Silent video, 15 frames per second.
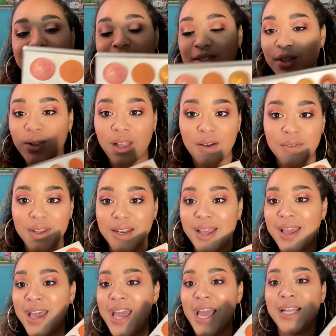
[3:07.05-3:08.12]
I still love it.
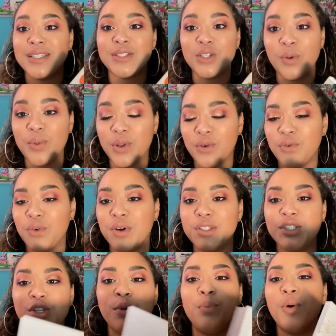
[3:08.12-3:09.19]
It's still beautiful. It
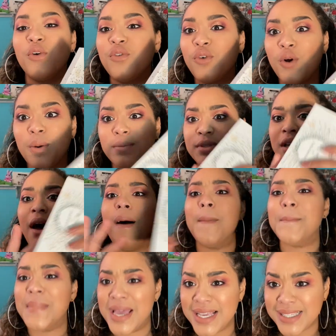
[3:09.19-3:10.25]
still performs
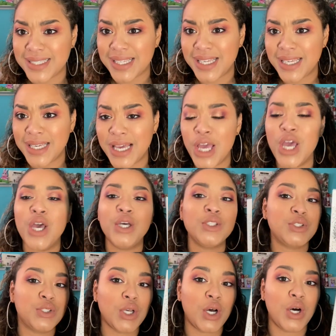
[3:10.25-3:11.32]
amazing.
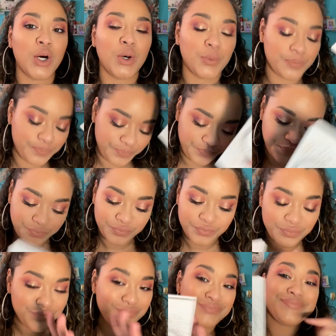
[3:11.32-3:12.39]
So,
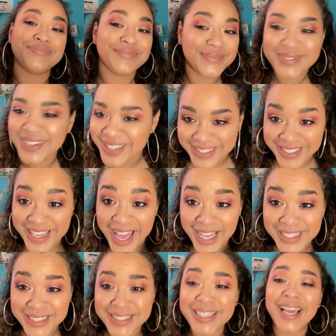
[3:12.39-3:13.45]

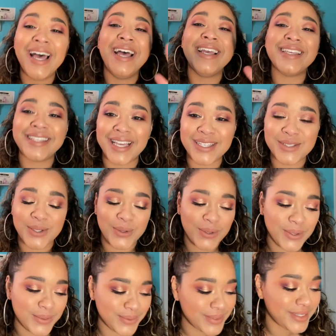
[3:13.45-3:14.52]
yes. Yes,
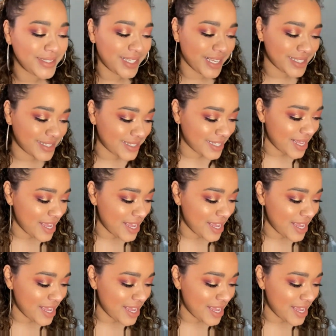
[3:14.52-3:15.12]
girl. Yes.